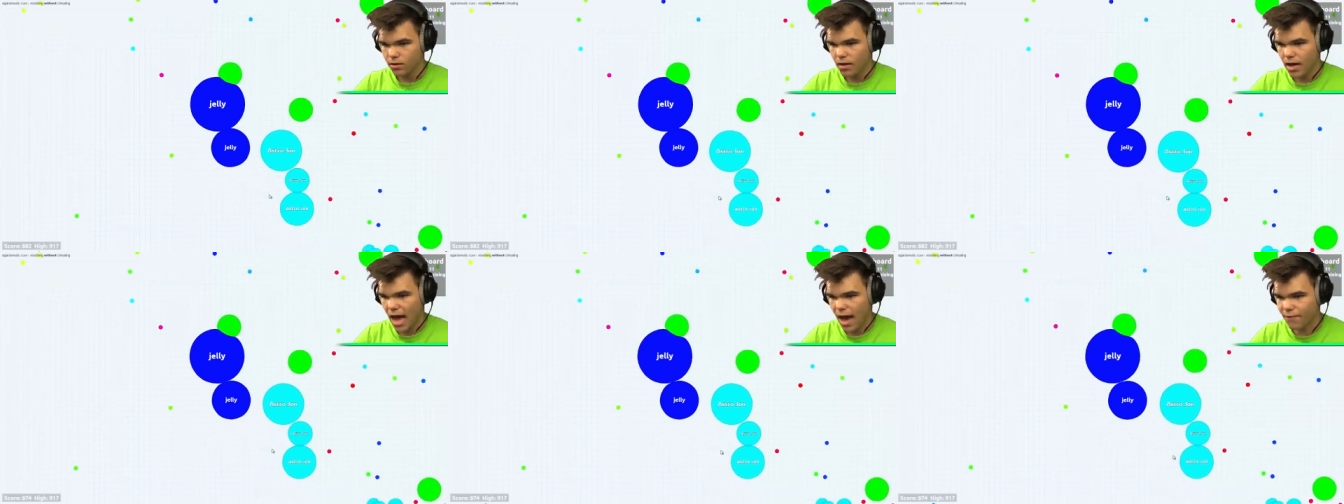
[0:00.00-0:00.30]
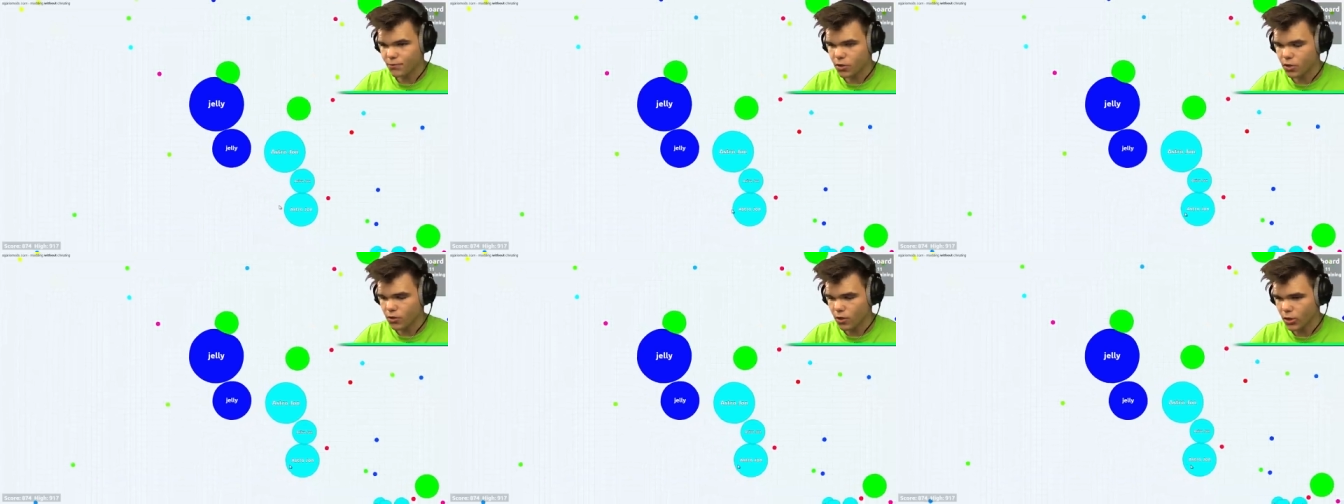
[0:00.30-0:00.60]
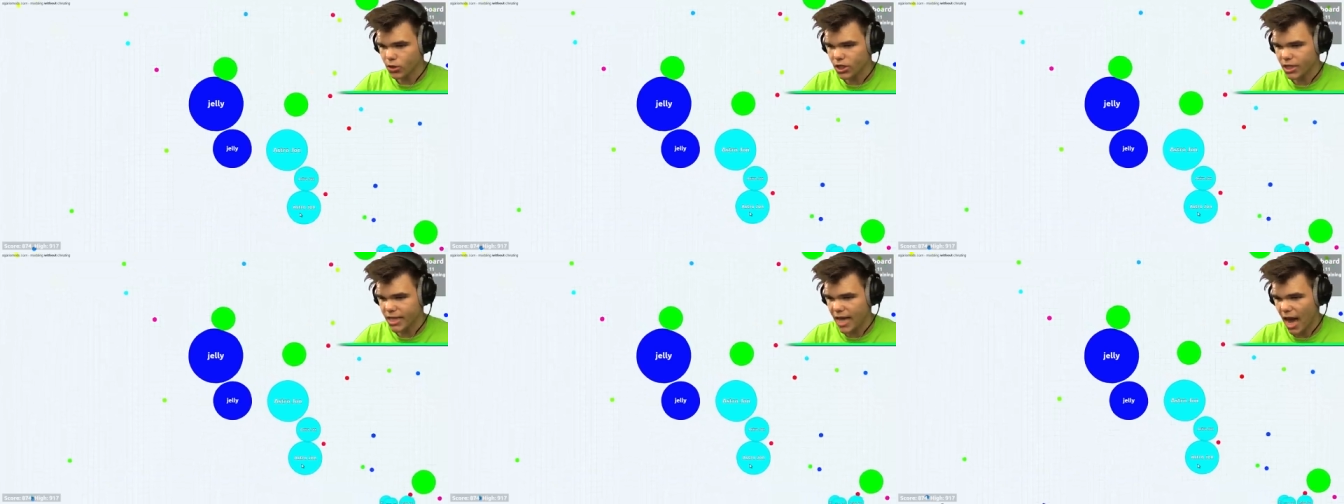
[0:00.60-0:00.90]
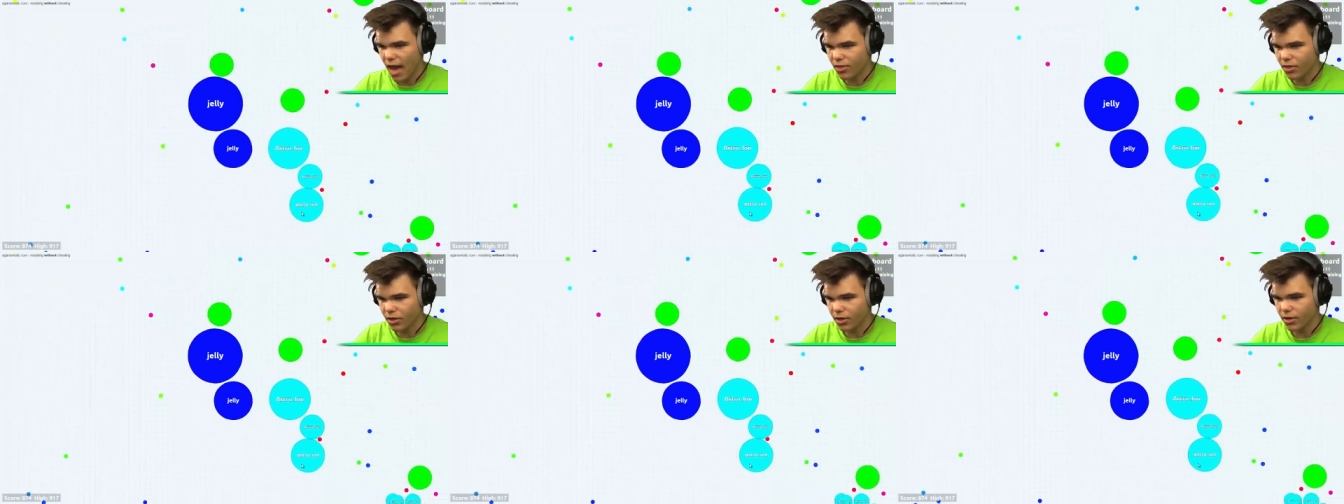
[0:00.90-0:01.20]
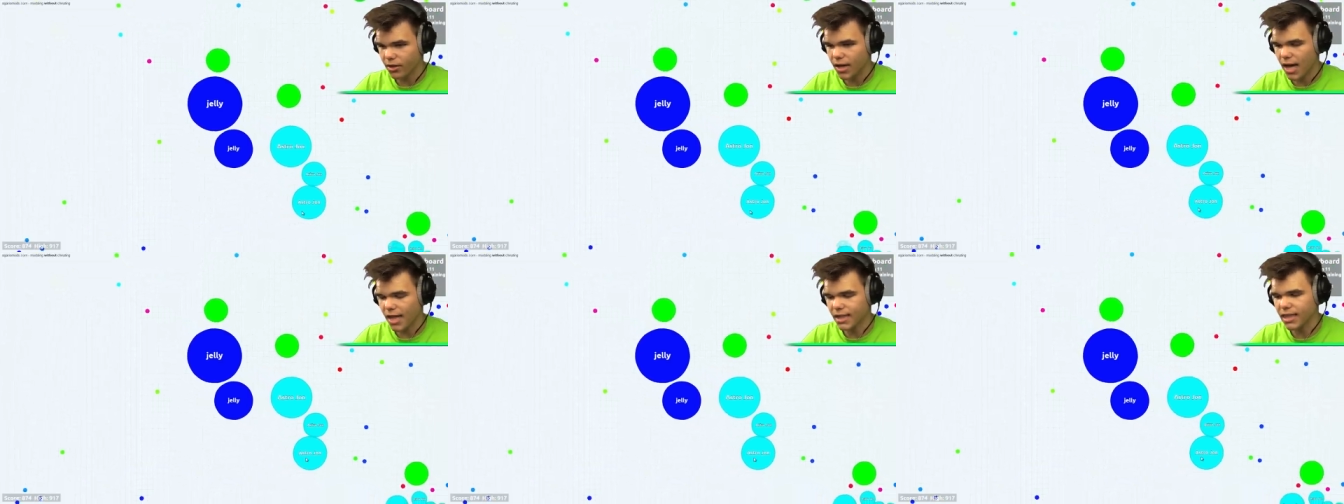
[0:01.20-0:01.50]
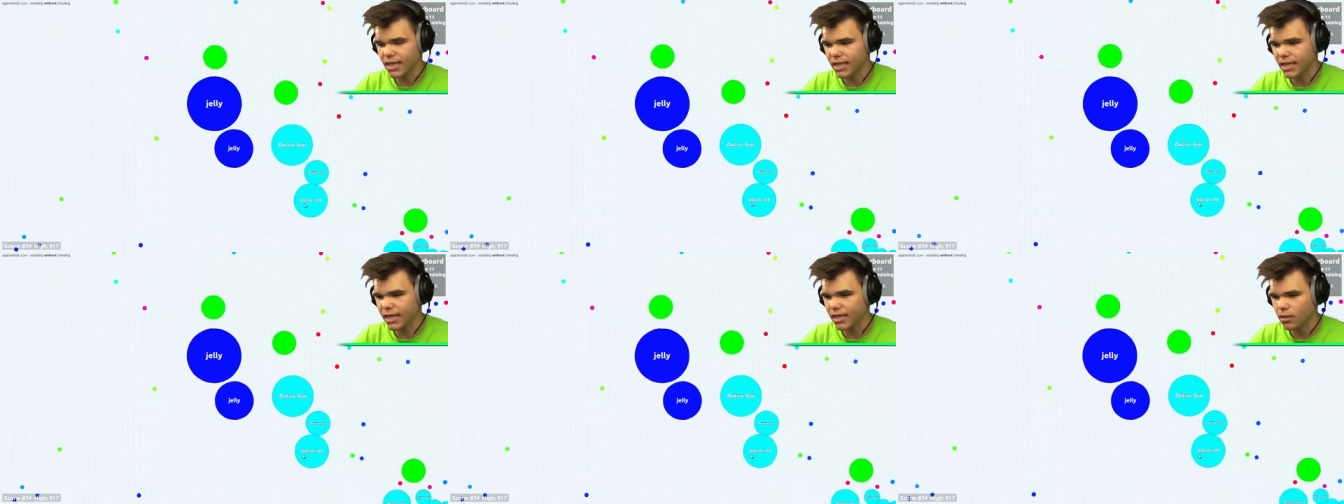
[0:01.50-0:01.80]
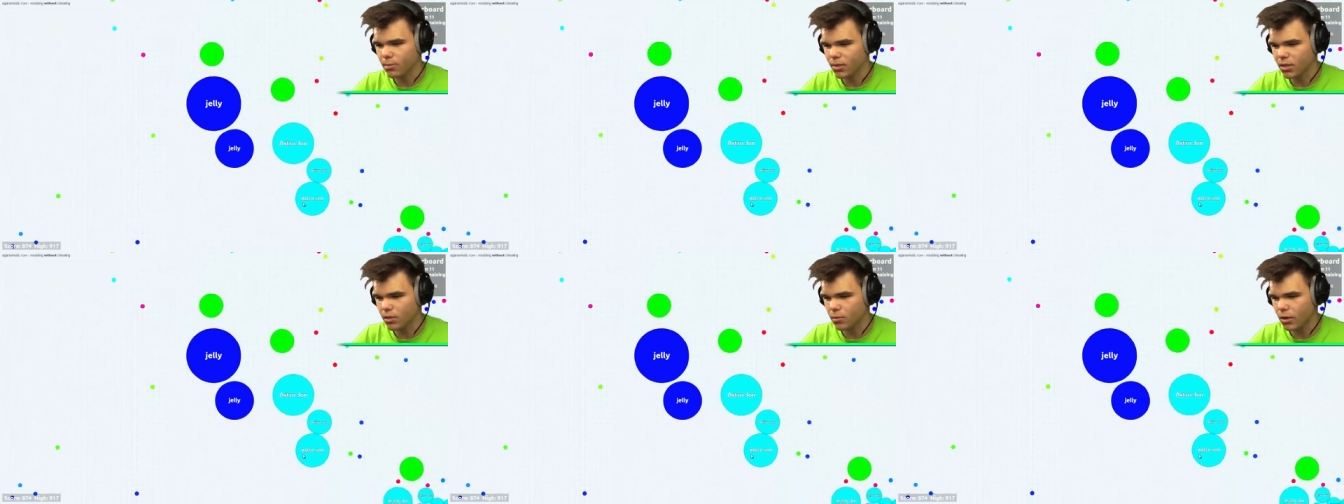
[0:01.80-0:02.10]
I have to grow together. I think
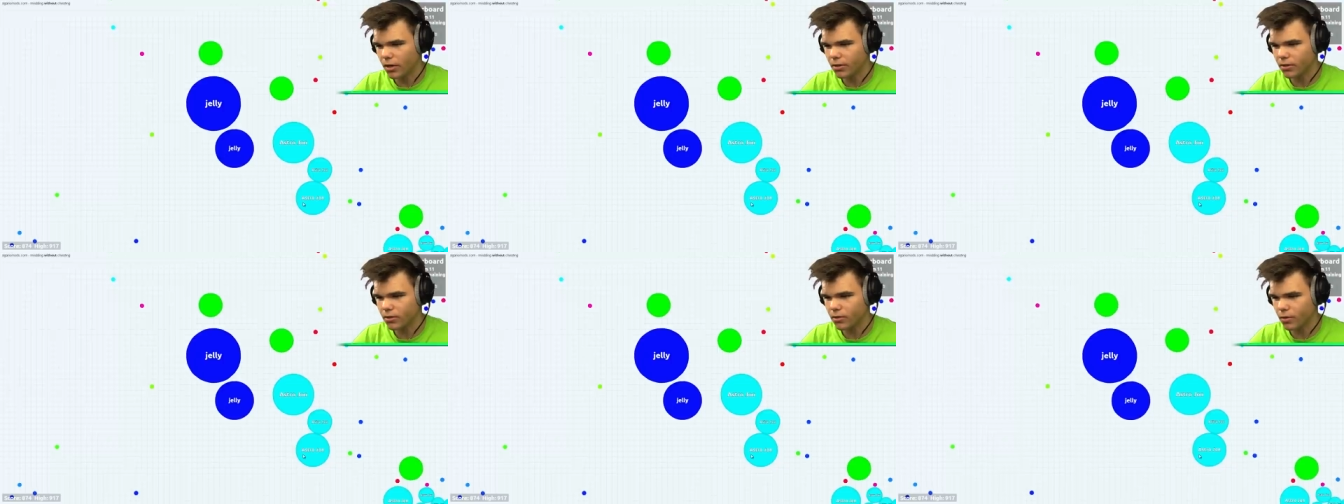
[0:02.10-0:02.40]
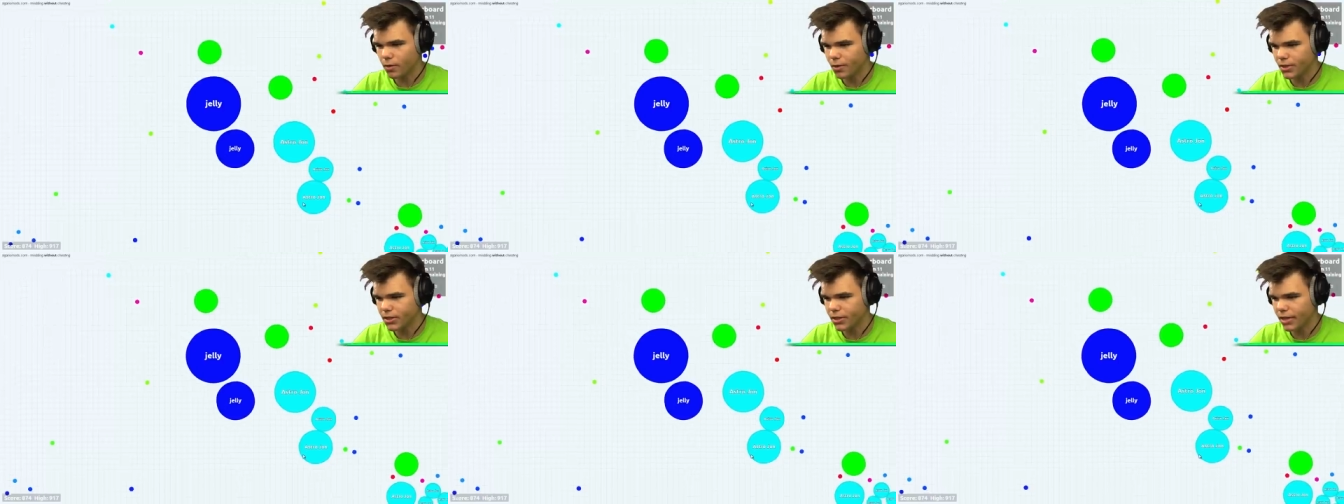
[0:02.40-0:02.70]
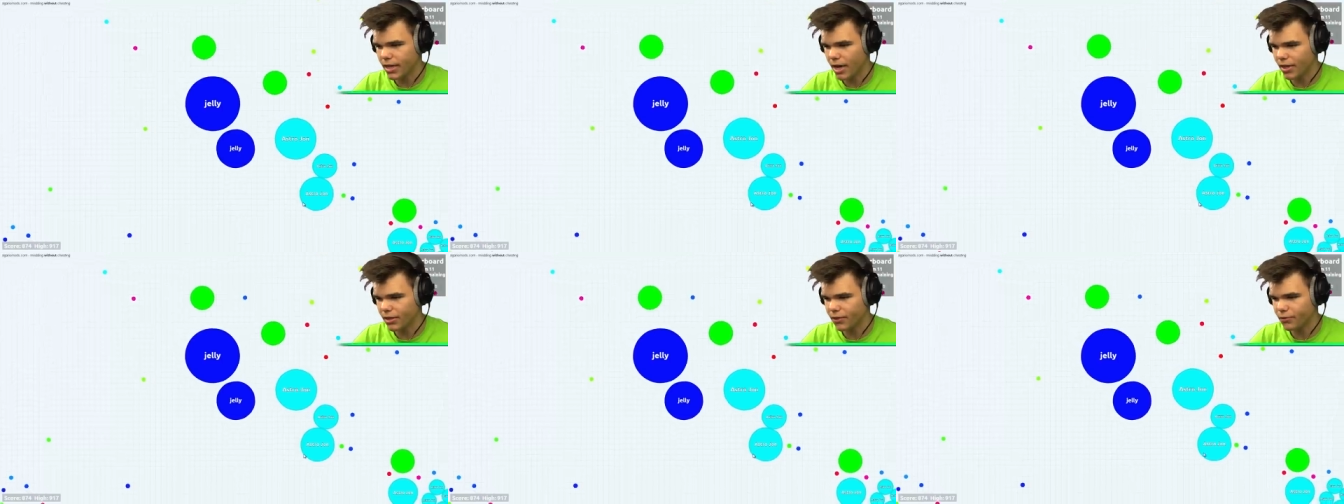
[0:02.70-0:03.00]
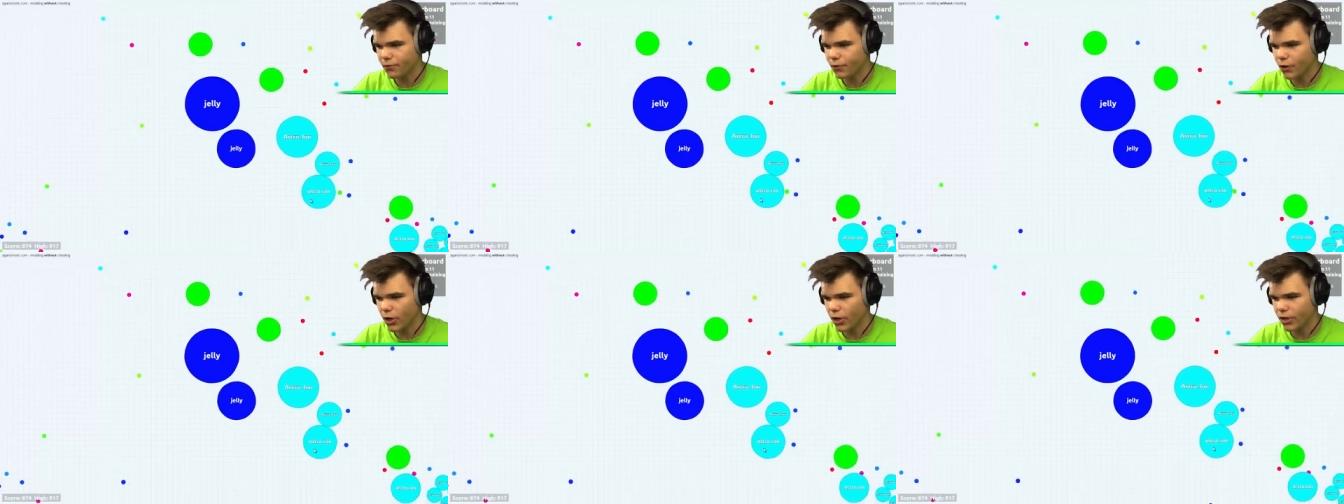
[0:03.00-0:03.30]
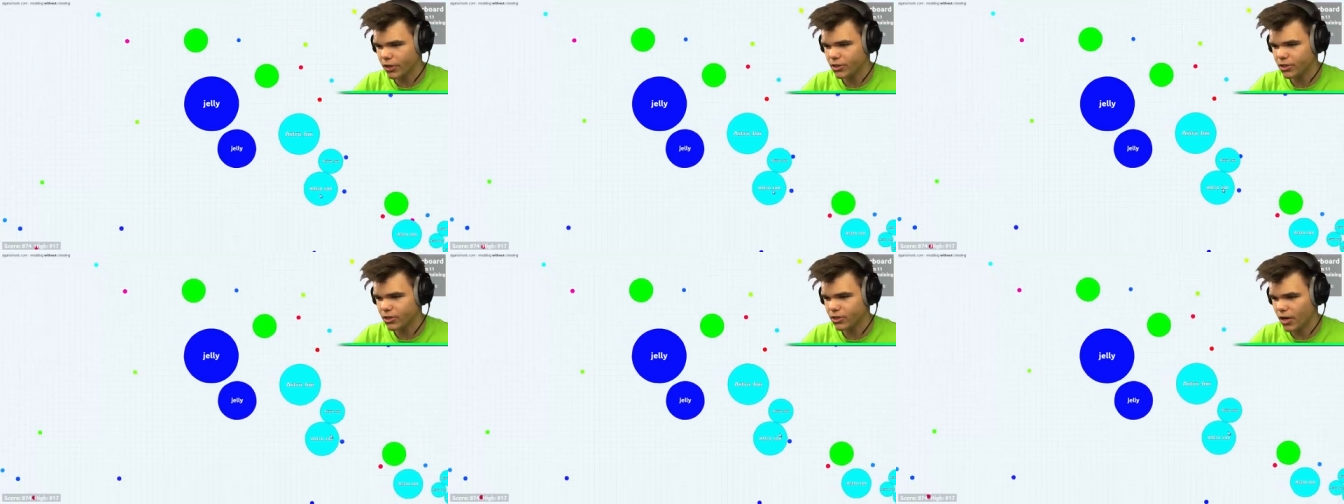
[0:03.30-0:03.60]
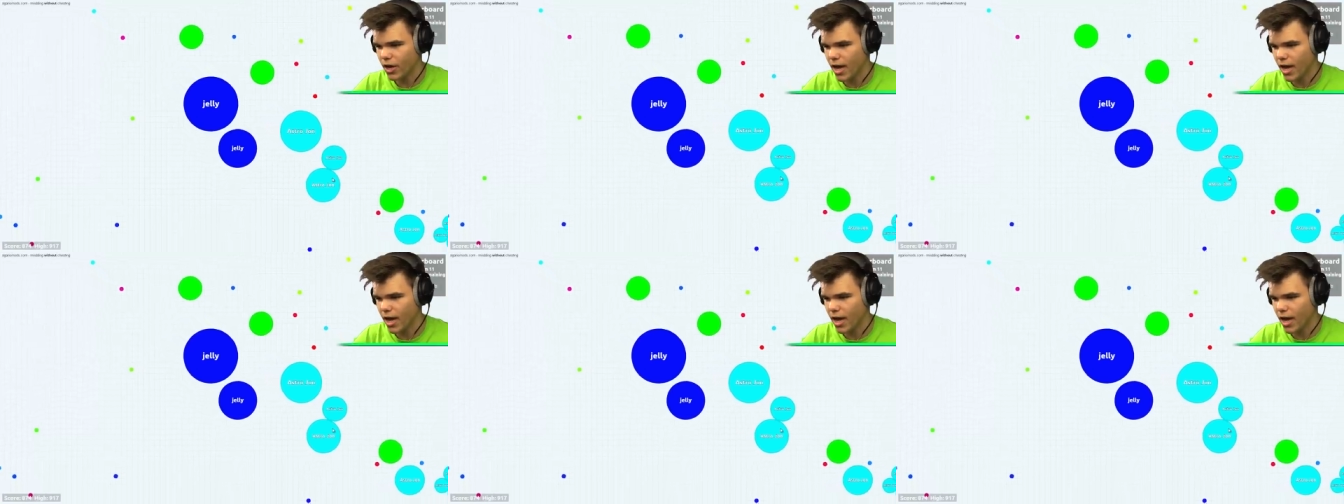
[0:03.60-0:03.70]
he'll be the one growing together first,